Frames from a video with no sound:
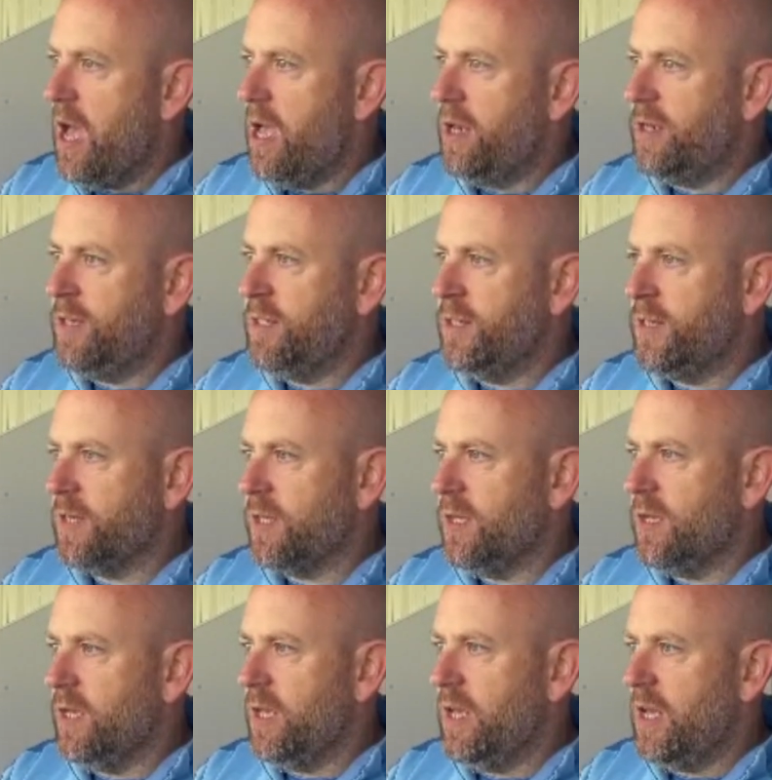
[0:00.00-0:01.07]
And
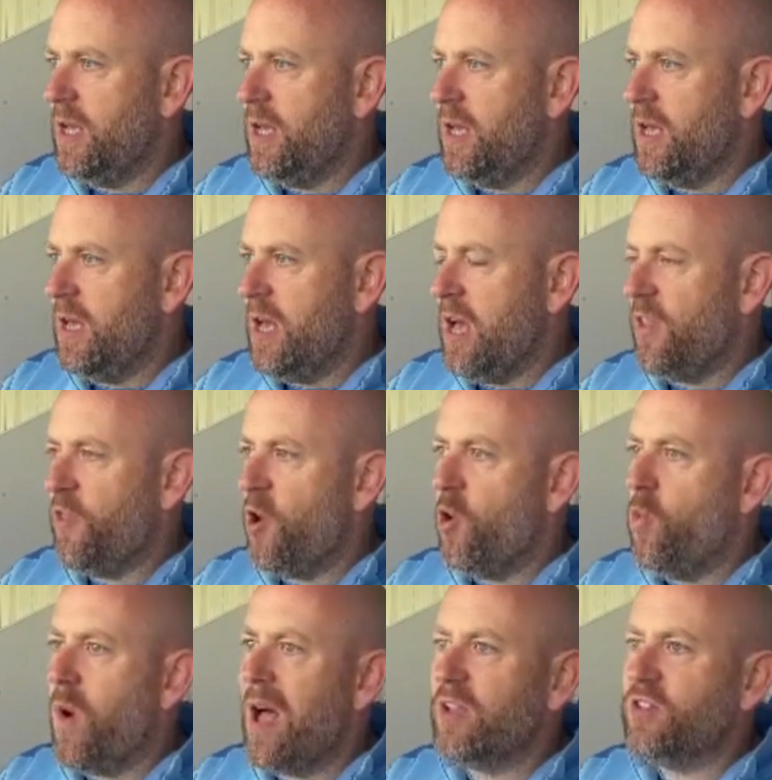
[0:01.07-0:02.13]
I
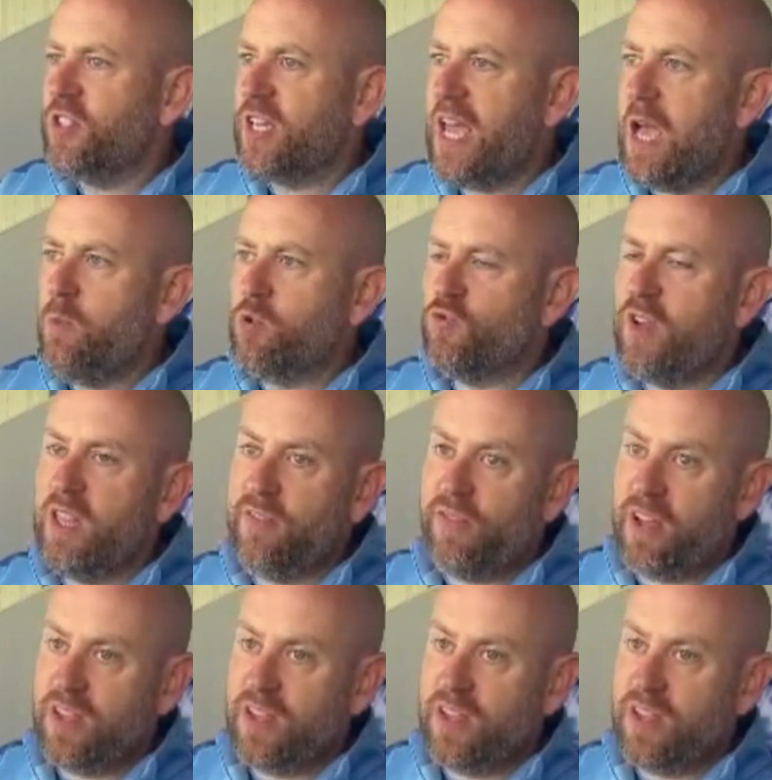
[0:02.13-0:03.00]
thought whilst the game was really